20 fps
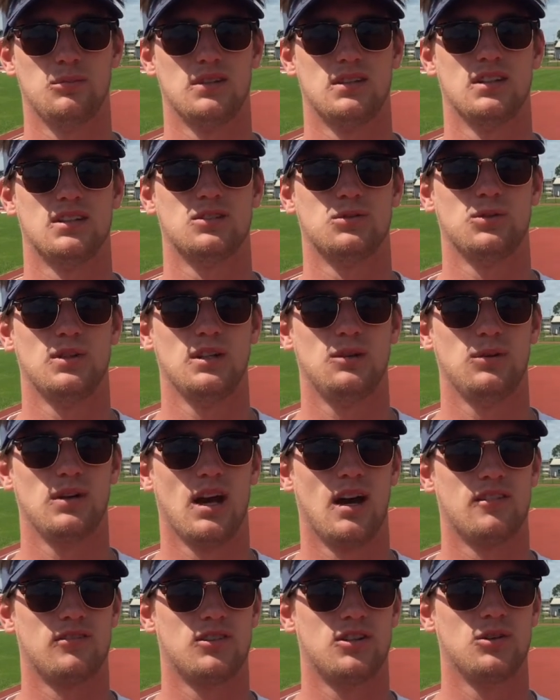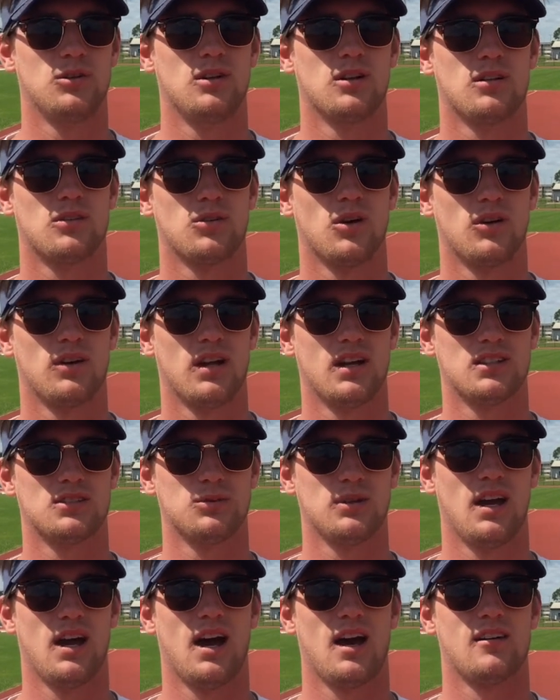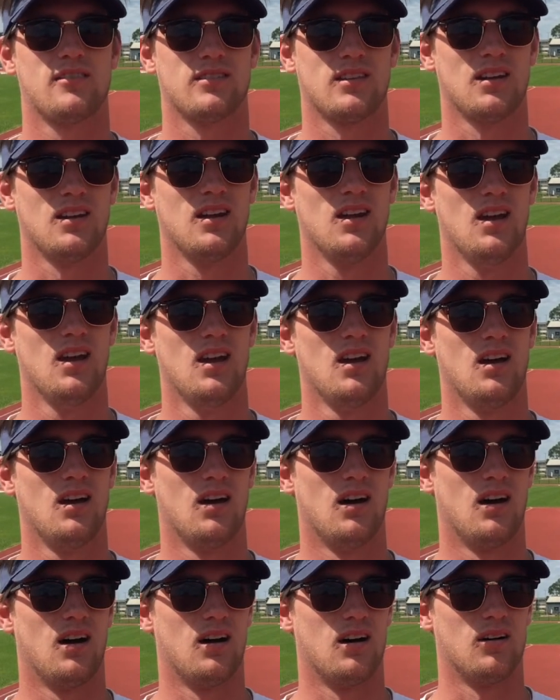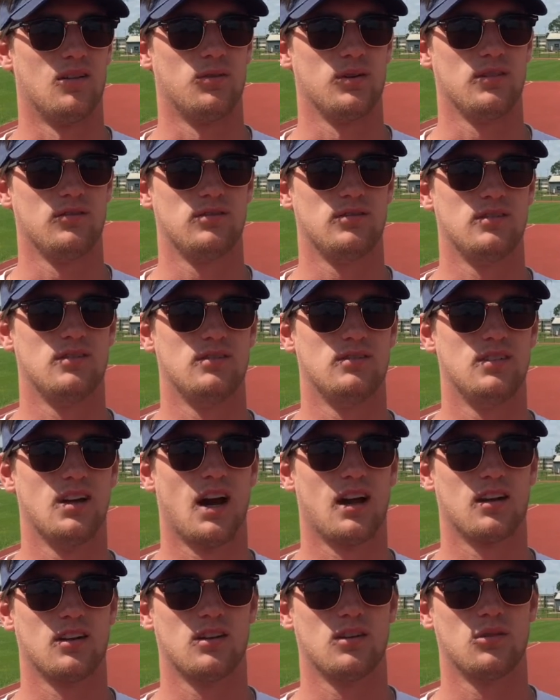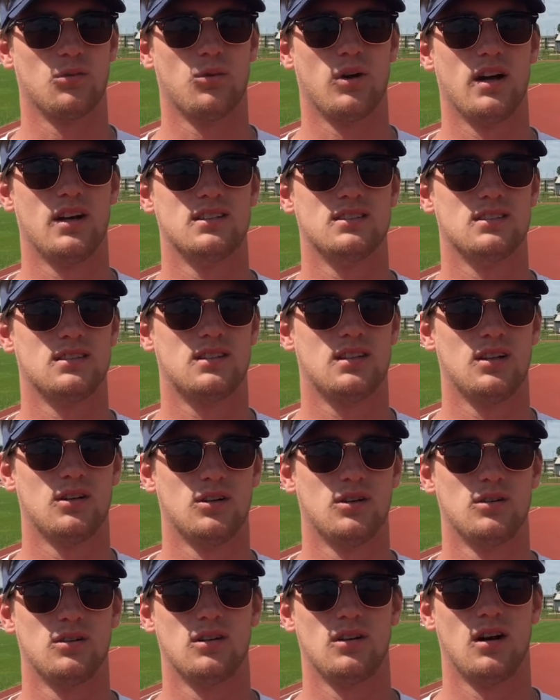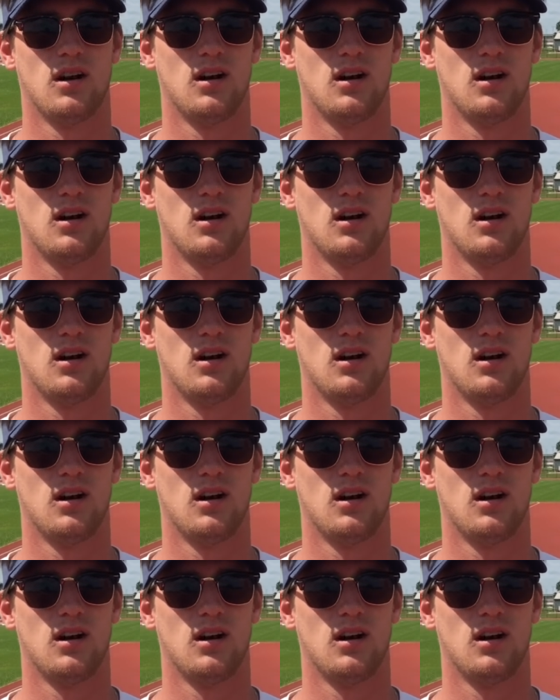But this week we have 2 good throw days we've got a good ways until